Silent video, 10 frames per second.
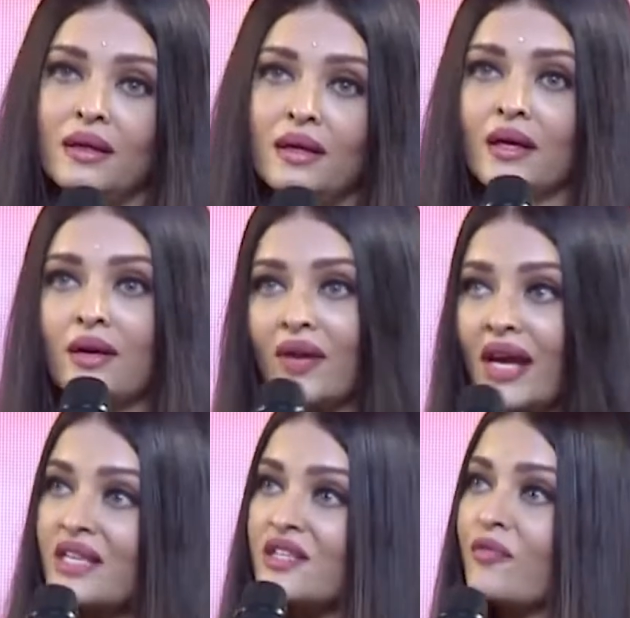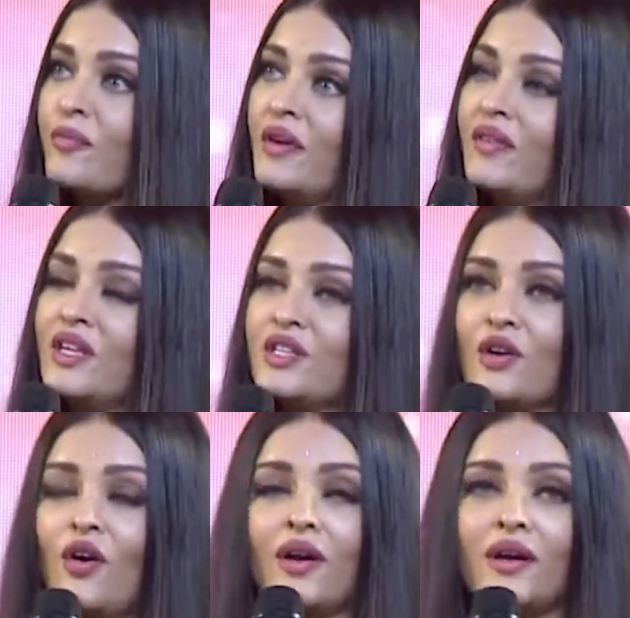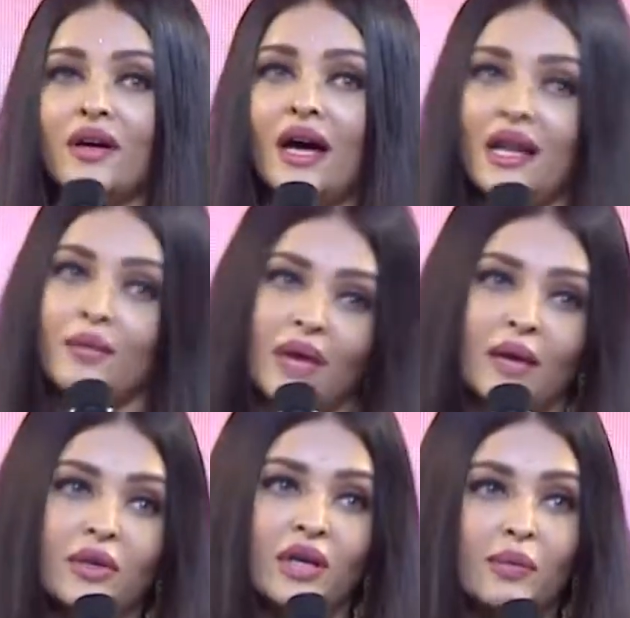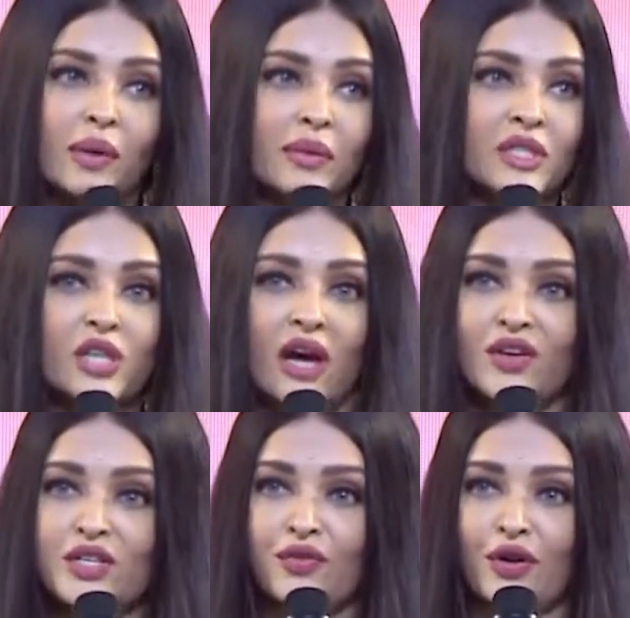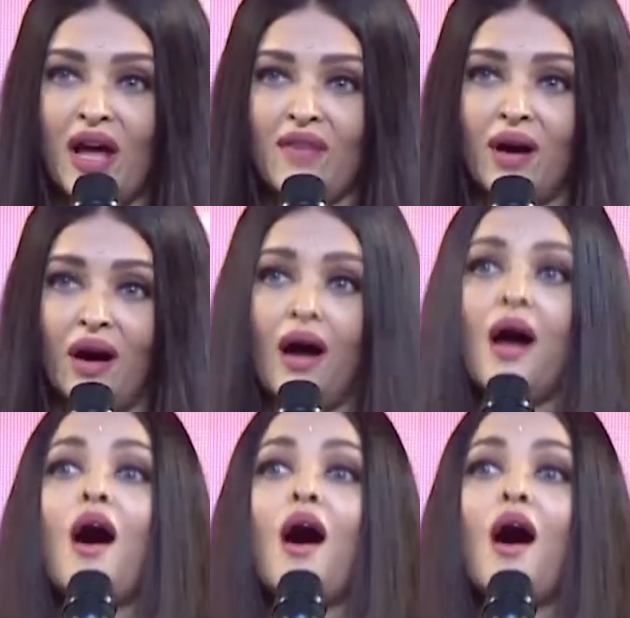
a creative privilege and honor, and a memory we will cherish forever.